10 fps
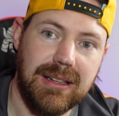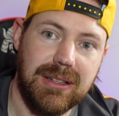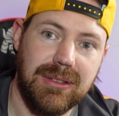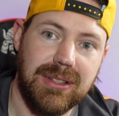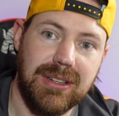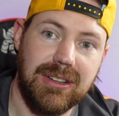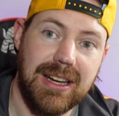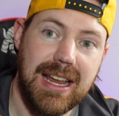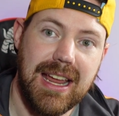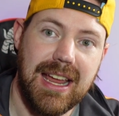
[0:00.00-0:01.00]
to a certain degree,
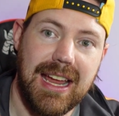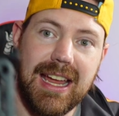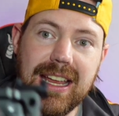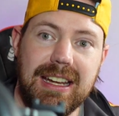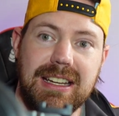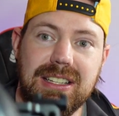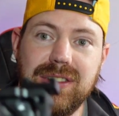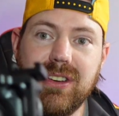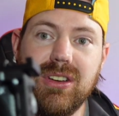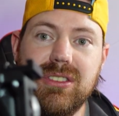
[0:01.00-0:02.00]
and it just
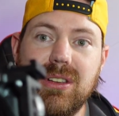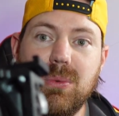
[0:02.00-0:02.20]
focuses on